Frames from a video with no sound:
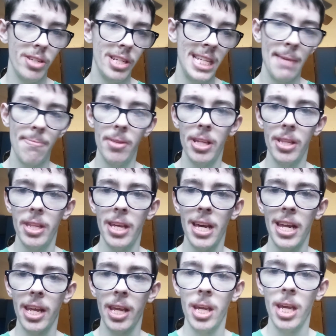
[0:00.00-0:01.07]
just happy that they
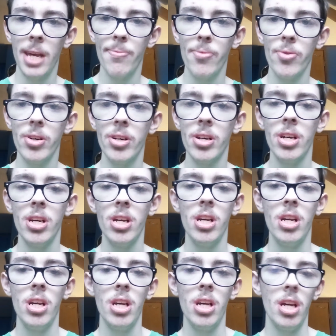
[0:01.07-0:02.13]
had a camera.
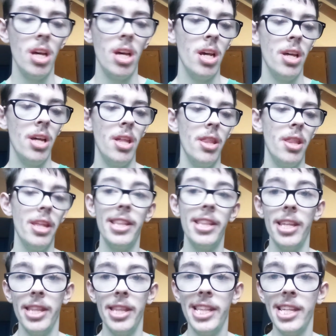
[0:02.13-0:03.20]
This
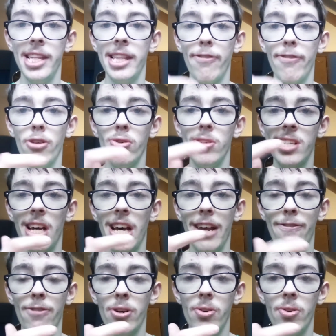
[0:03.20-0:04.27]
is the first
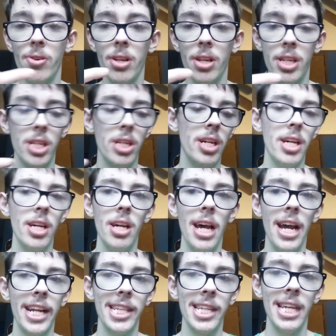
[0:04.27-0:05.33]
iPhone to
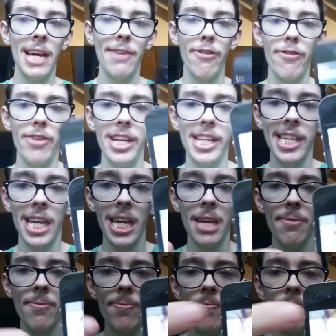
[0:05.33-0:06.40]
actually have a face
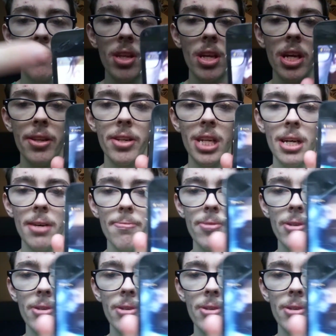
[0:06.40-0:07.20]
cam on the top,